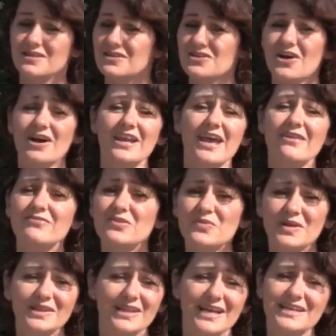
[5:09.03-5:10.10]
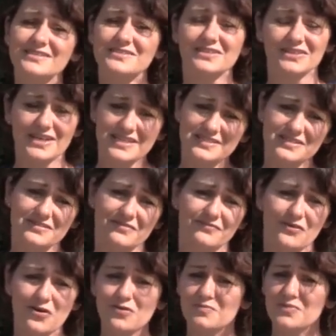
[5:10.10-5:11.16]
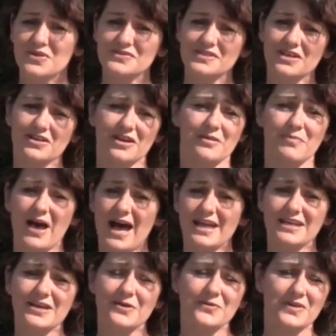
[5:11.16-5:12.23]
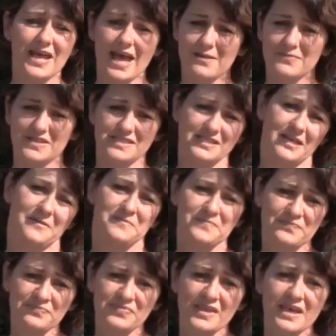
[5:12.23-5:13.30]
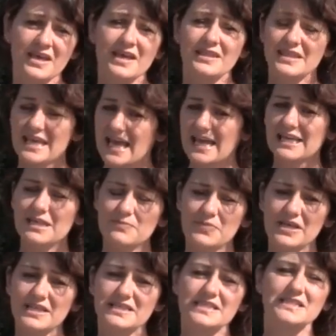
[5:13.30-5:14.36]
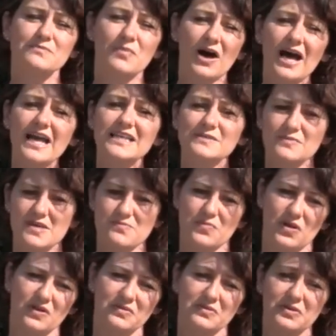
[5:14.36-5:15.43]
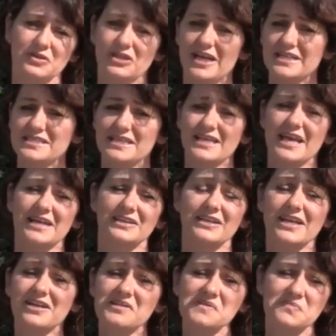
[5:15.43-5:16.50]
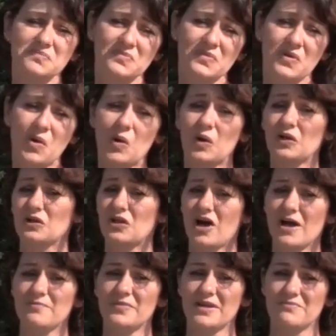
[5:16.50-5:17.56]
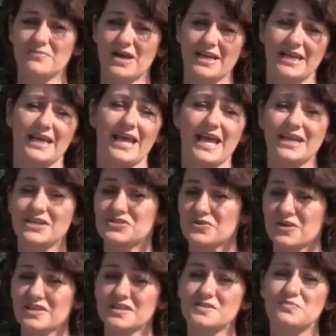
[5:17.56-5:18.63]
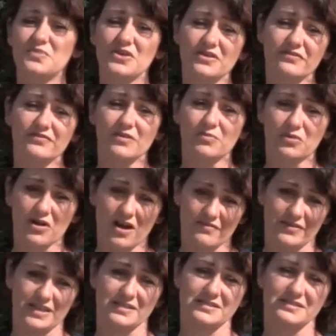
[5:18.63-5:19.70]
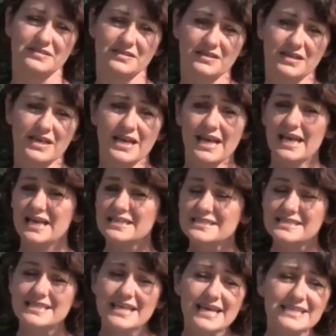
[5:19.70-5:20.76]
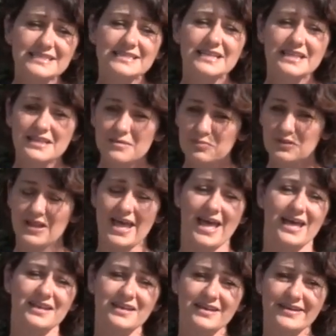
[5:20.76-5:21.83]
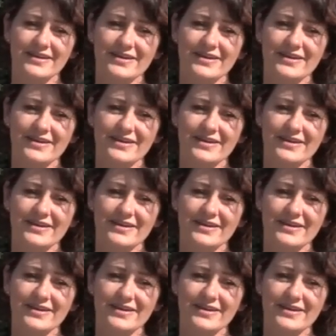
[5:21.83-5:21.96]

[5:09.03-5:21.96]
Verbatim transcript: Not everyone likes to listen to folk music on a patio in Edmonton. The NDP despise people who like to get a little or a lot bit muddy and enjoy this beautiful province. Is this the plan?